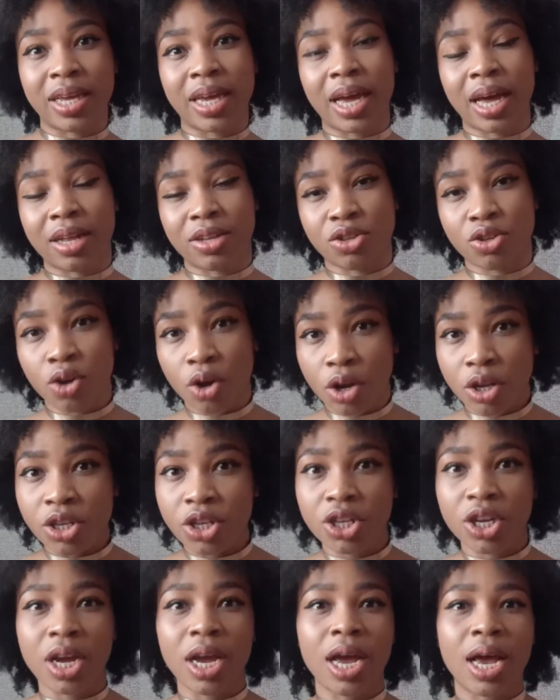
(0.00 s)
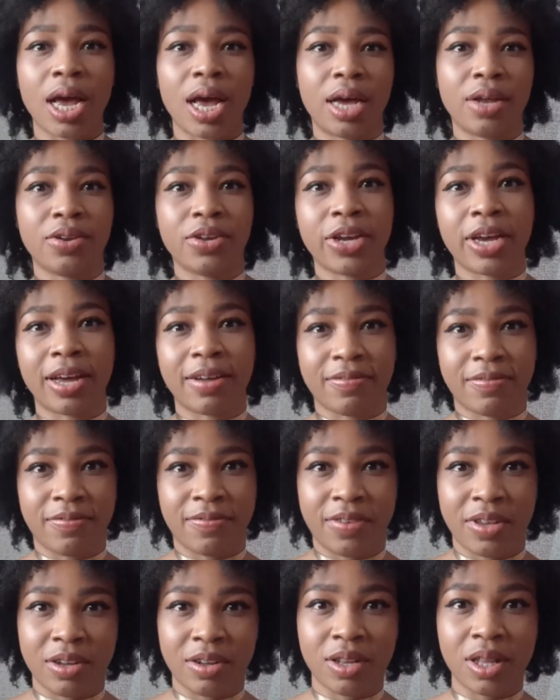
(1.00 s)
can touch and you can
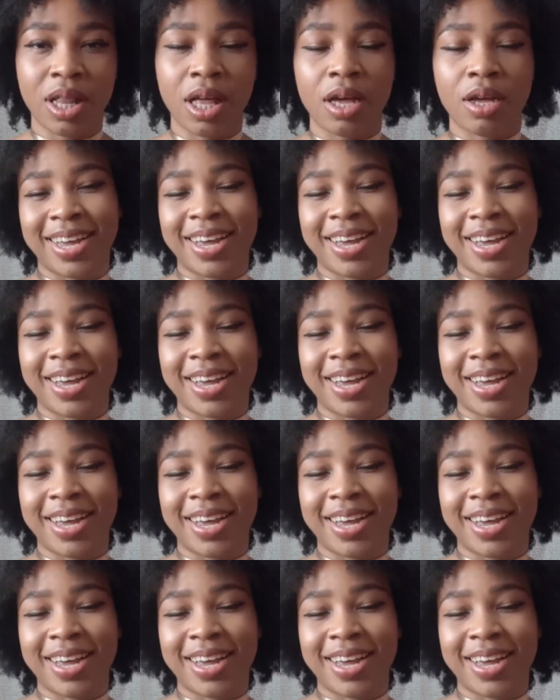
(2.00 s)
feel.